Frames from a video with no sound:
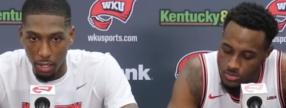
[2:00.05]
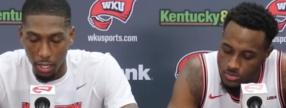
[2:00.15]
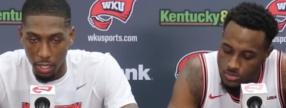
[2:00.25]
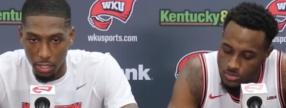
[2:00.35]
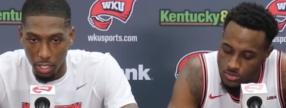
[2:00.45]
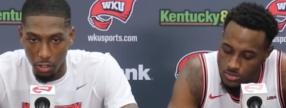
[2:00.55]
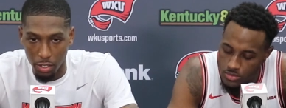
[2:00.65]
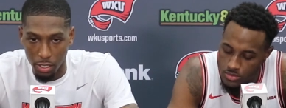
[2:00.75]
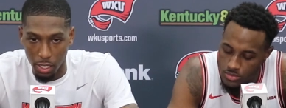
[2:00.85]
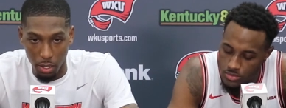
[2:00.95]
Speaker 1: that uh,
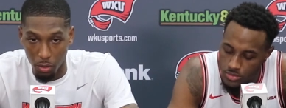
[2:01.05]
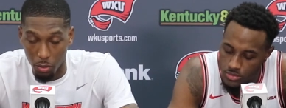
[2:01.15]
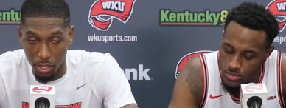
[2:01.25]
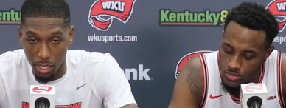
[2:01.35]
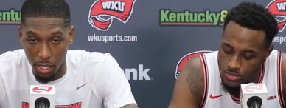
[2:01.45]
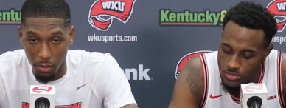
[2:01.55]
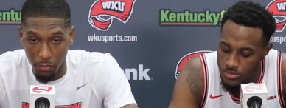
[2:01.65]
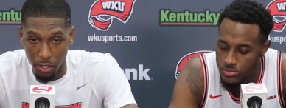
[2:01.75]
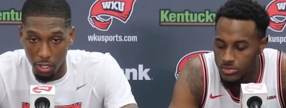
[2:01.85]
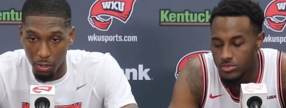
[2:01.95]
told us like what we seen
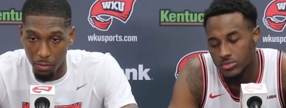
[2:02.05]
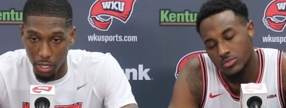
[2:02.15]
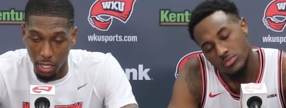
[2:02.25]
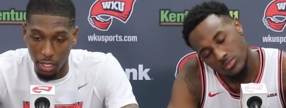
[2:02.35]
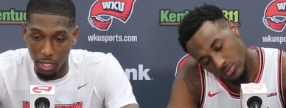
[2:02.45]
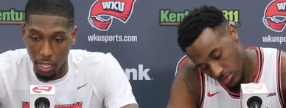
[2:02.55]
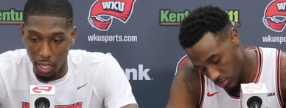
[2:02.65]
on film at the end of the